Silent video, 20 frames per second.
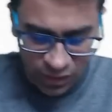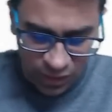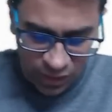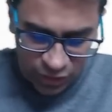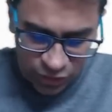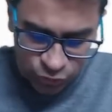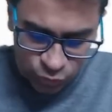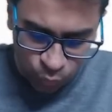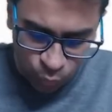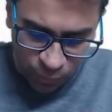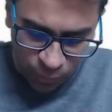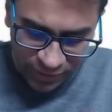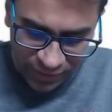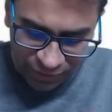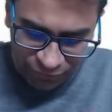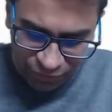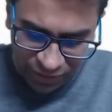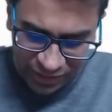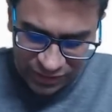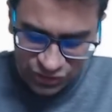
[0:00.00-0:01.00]
So 1 day for
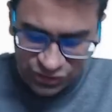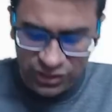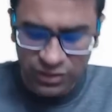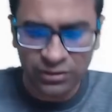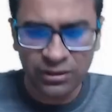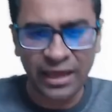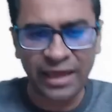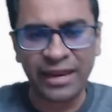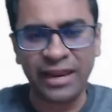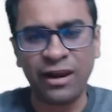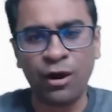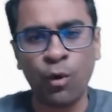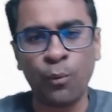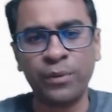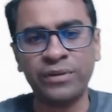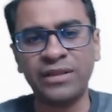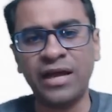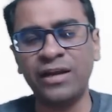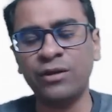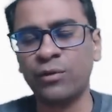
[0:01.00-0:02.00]
extra, and along with
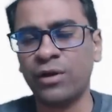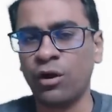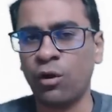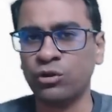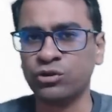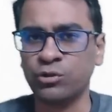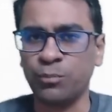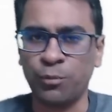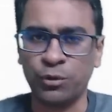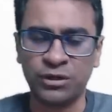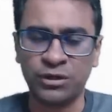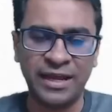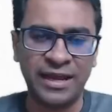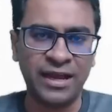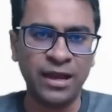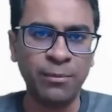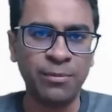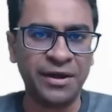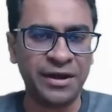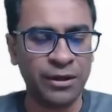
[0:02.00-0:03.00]
that, you can also take up
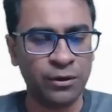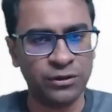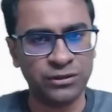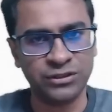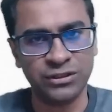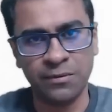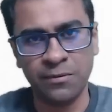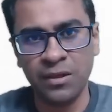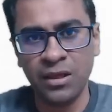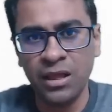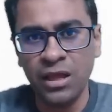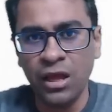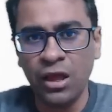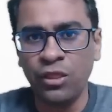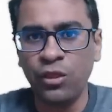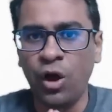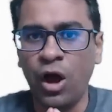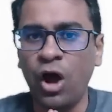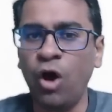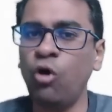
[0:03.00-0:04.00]
radiology. Now,
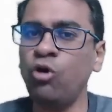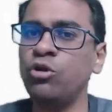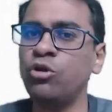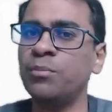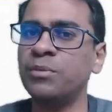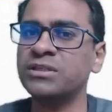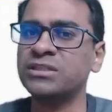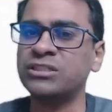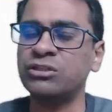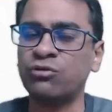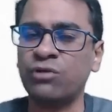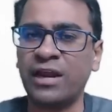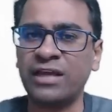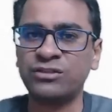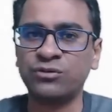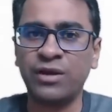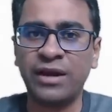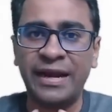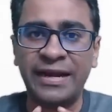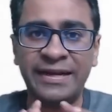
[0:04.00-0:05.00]
how you must utilize your
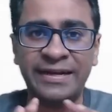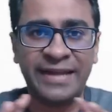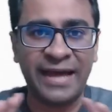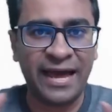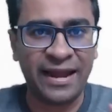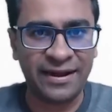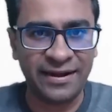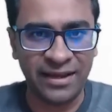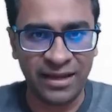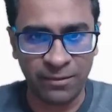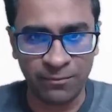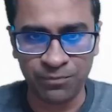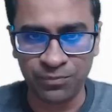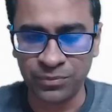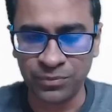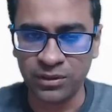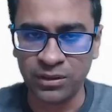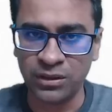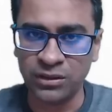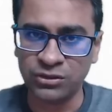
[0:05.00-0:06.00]
entire day?
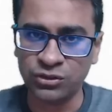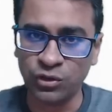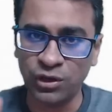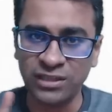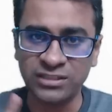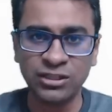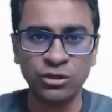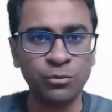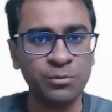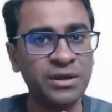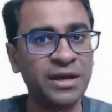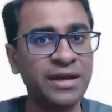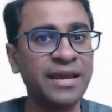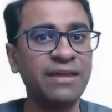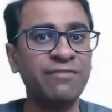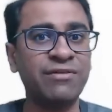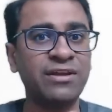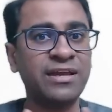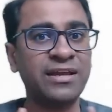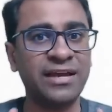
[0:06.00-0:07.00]
So listen to me again
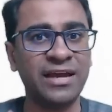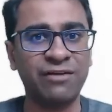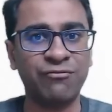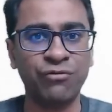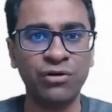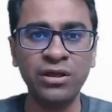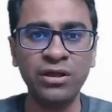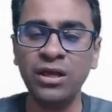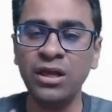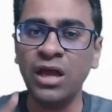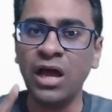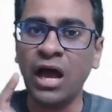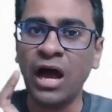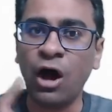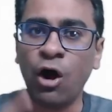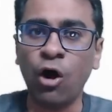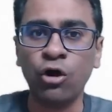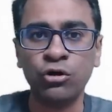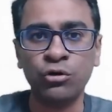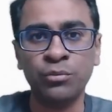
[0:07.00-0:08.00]
very carefully, how
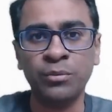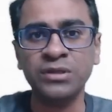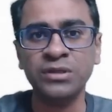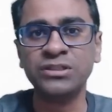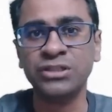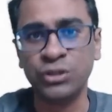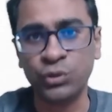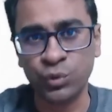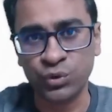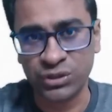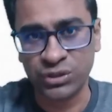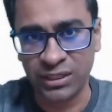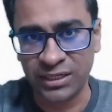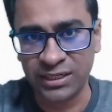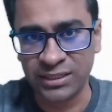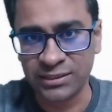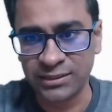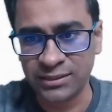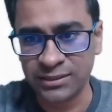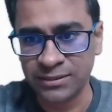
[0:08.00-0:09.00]
you must use the
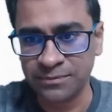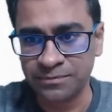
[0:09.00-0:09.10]
days.